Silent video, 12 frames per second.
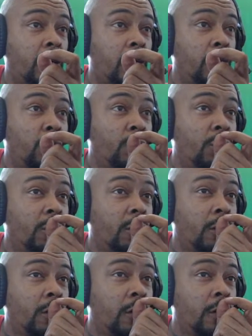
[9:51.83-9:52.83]

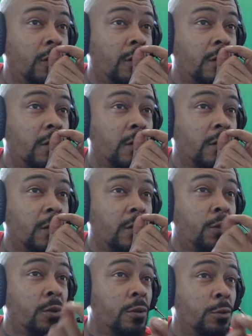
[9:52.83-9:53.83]
your
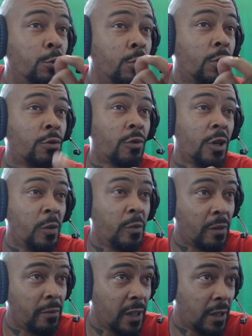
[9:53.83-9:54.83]
Google Chrome,
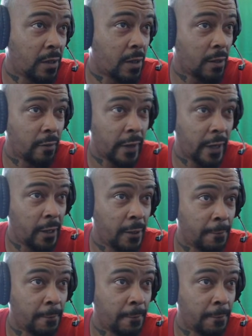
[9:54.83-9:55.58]
I'm guessing, right?